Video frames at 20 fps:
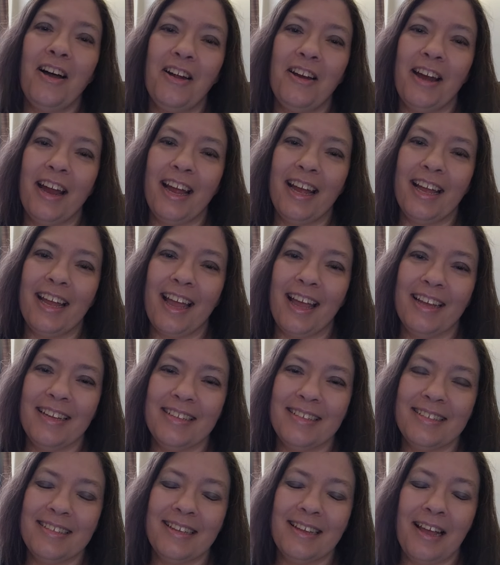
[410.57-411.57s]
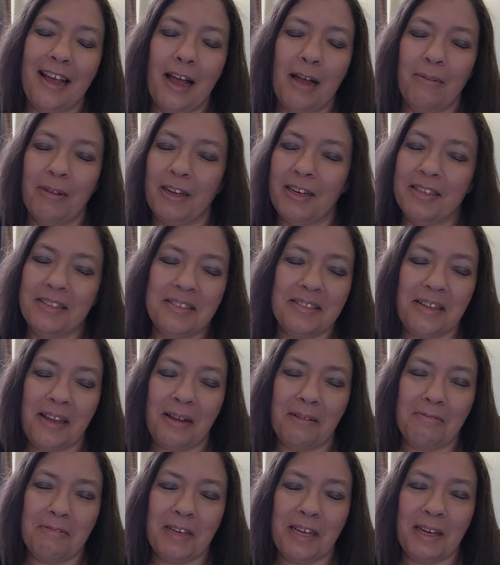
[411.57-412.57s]
All right, guys, I'm gonna
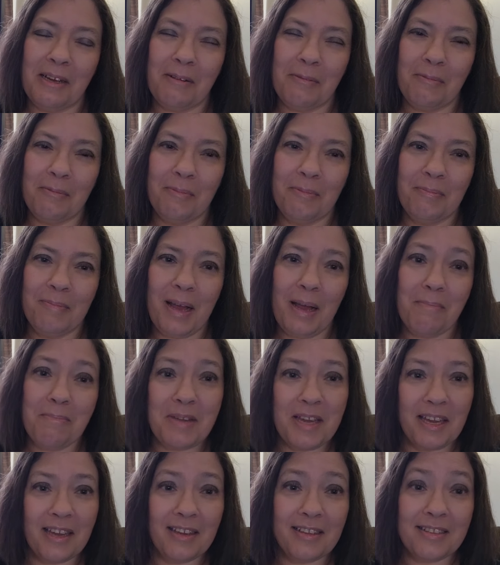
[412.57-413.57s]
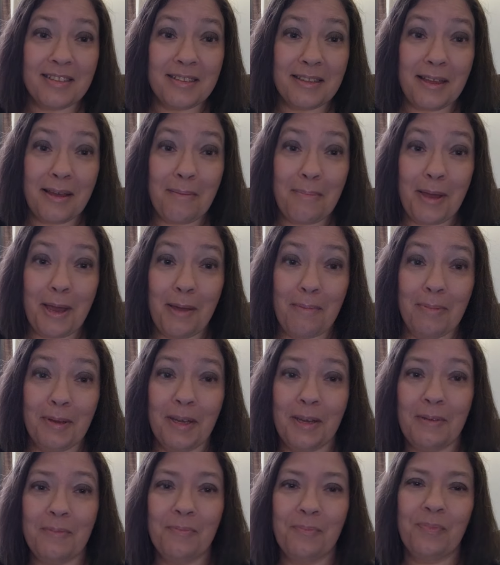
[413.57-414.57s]
stop now. I'm getting slap
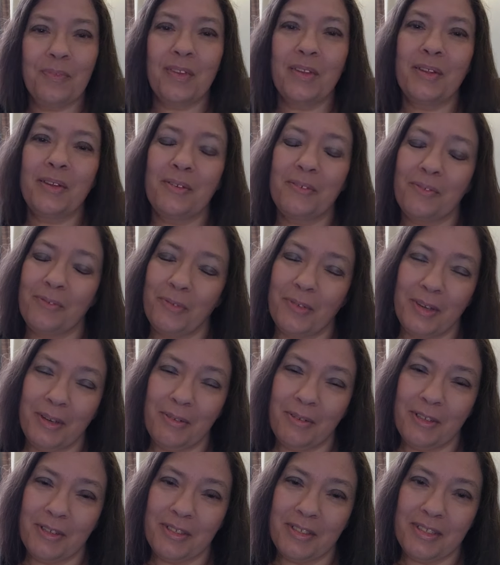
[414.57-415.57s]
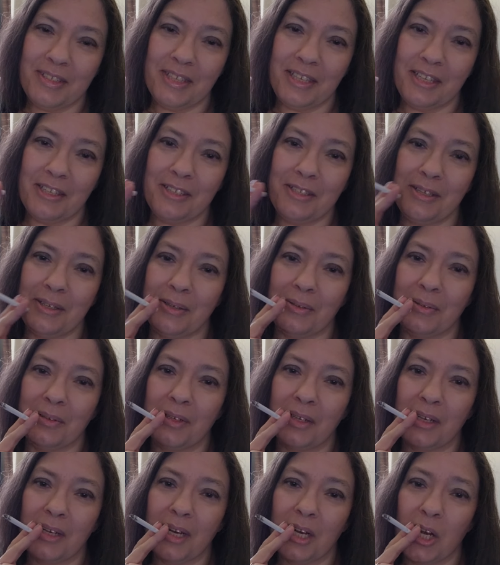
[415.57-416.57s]
happy. We will see you
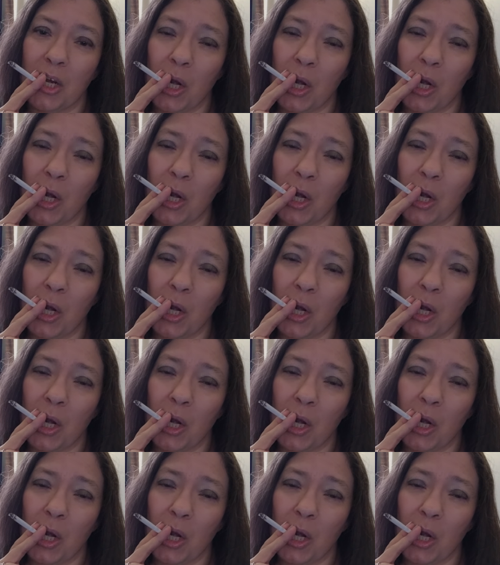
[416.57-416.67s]
soon.